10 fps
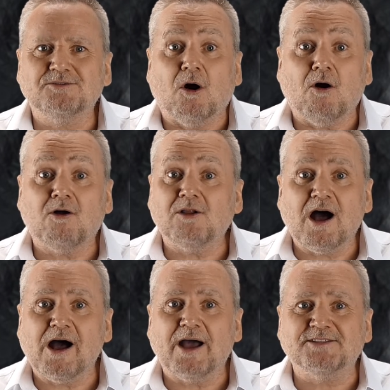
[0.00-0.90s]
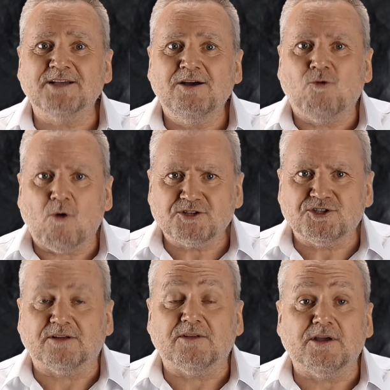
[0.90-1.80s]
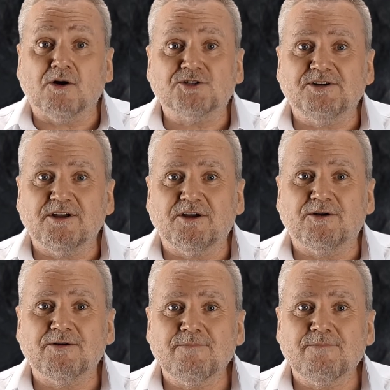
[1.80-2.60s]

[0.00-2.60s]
all eyes watching the auctioneer.